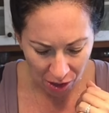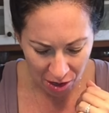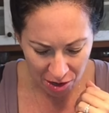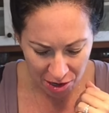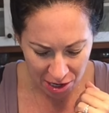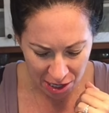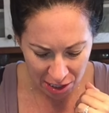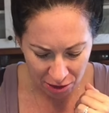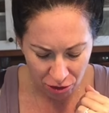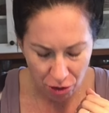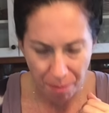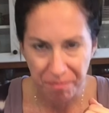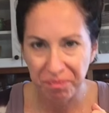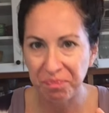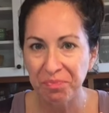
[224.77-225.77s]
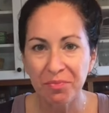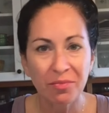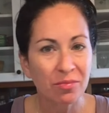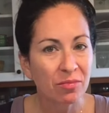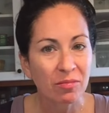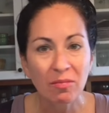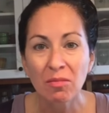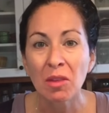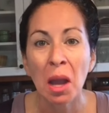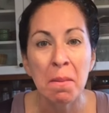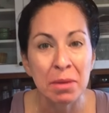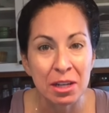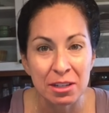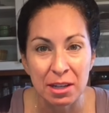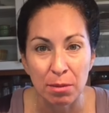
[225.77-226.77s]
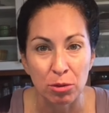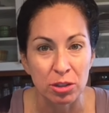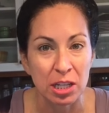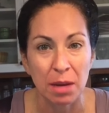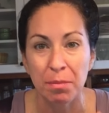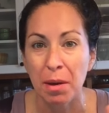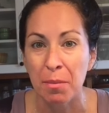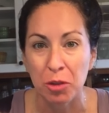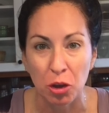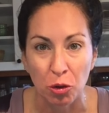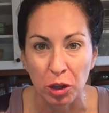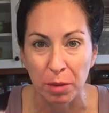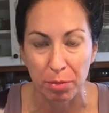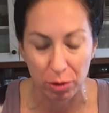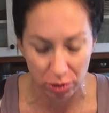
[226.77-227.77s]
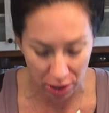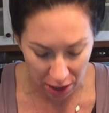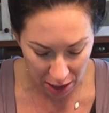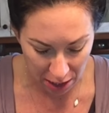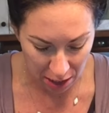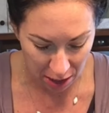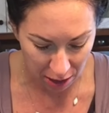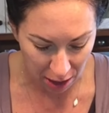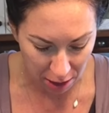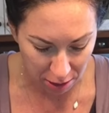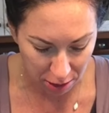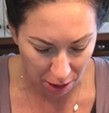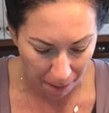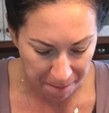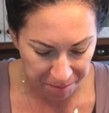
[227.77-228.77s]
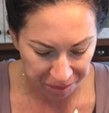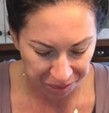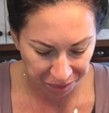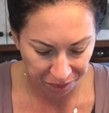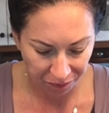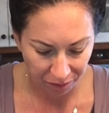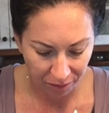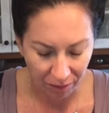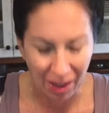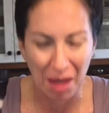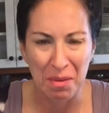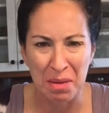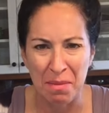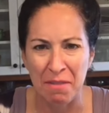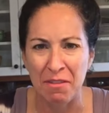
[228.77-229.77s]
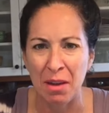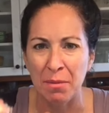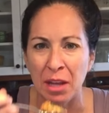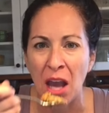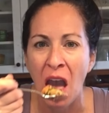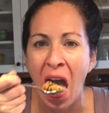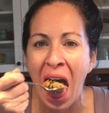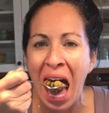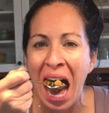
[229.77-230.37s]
It needs, I'm gonna double dip. I'm the only person eating this. I mean, my family.